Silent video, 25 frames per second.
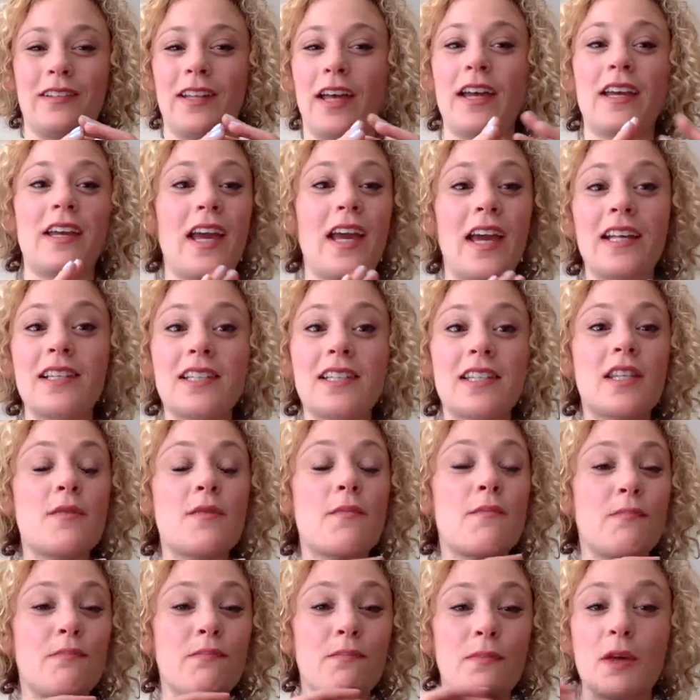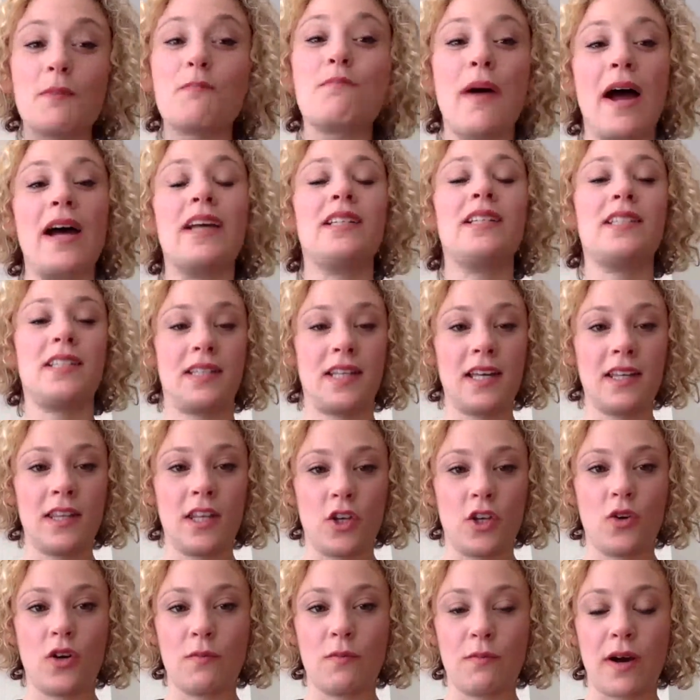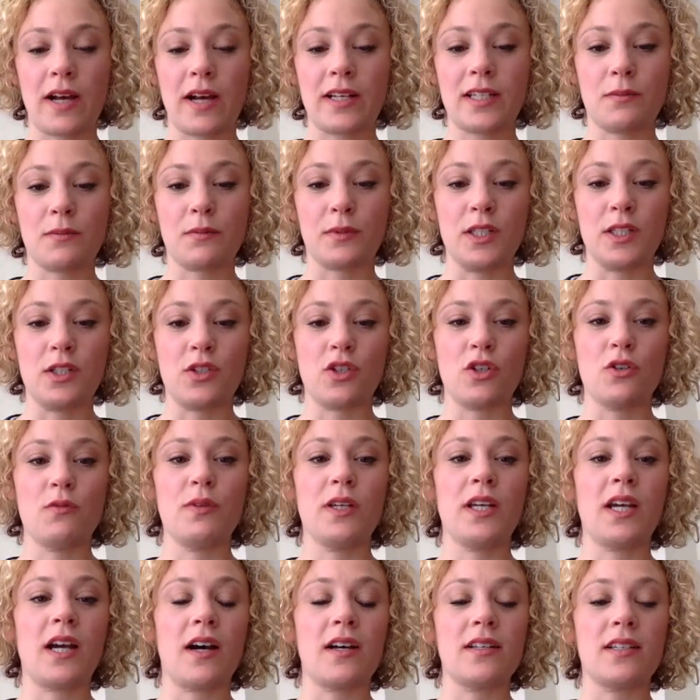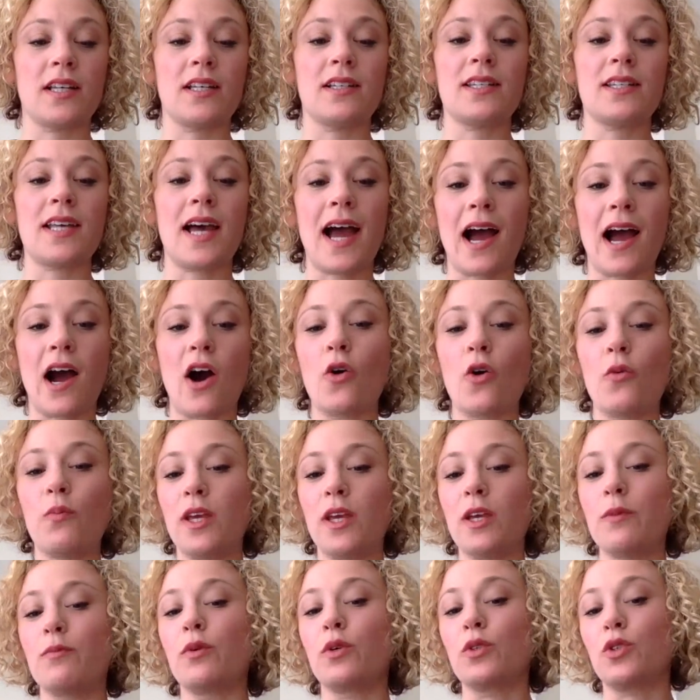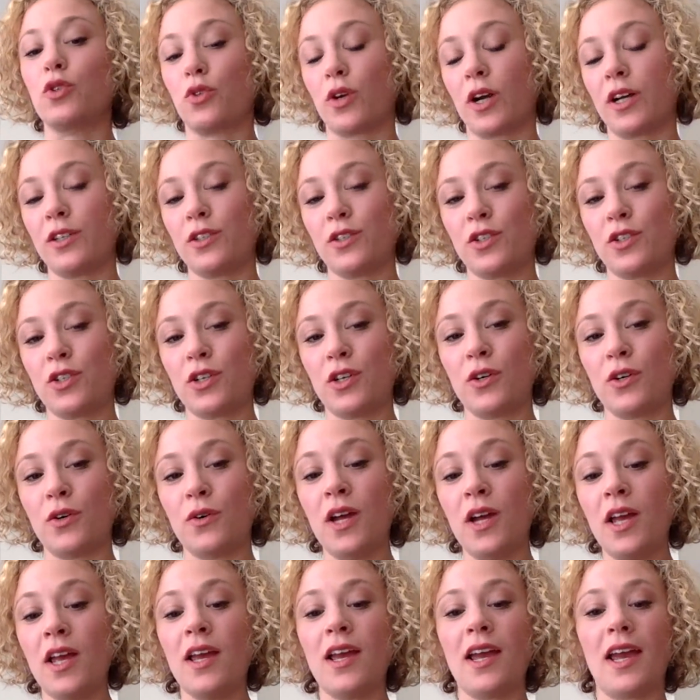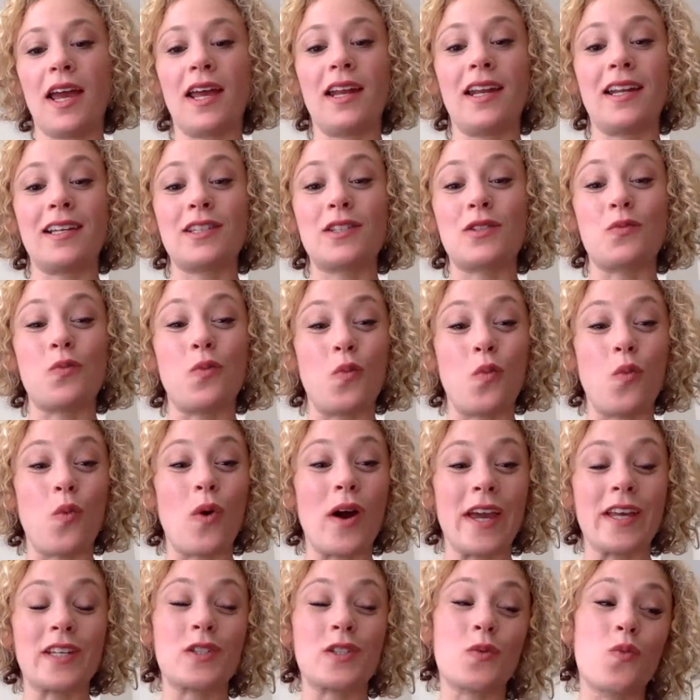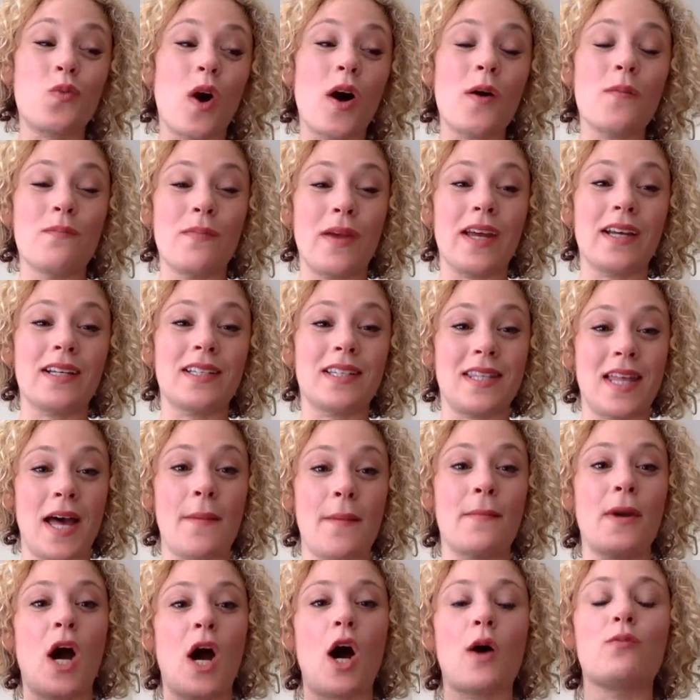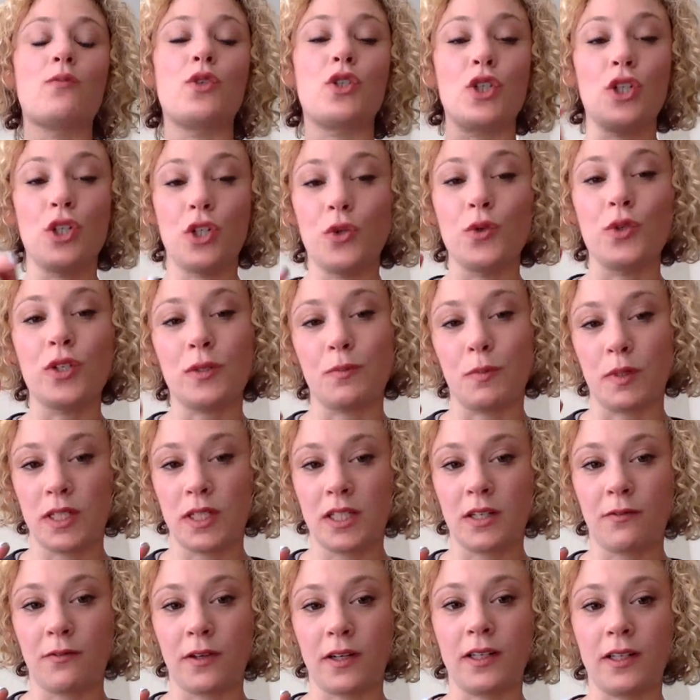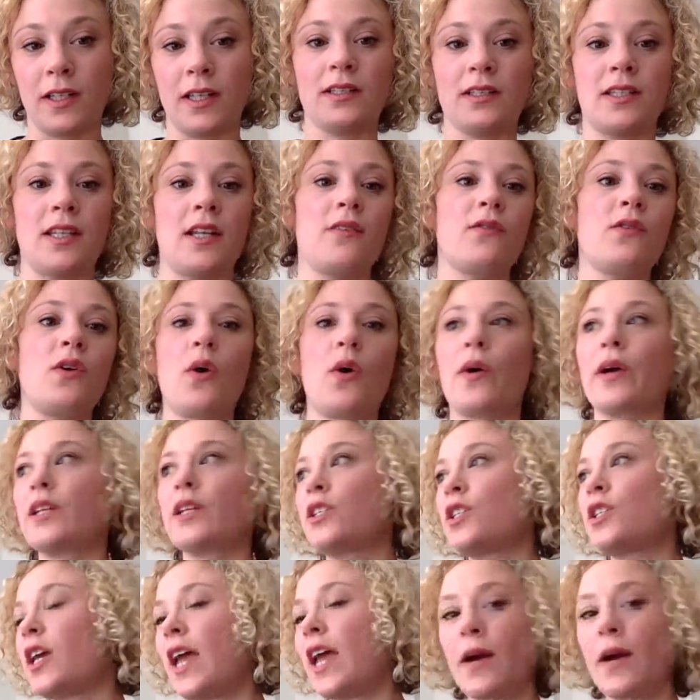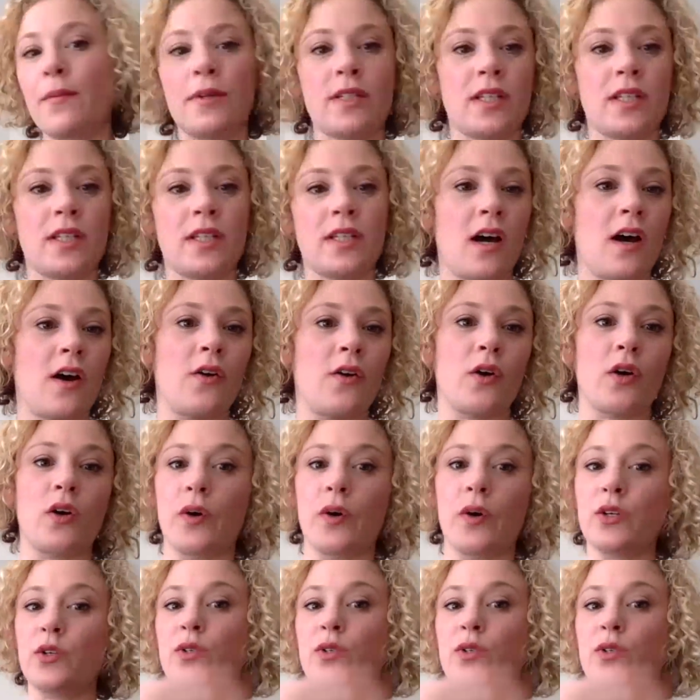Like, it's the best thing that you can possibly do, because it's how people trust you, and it's what makes them come to you specifically instead of going to Amazon or going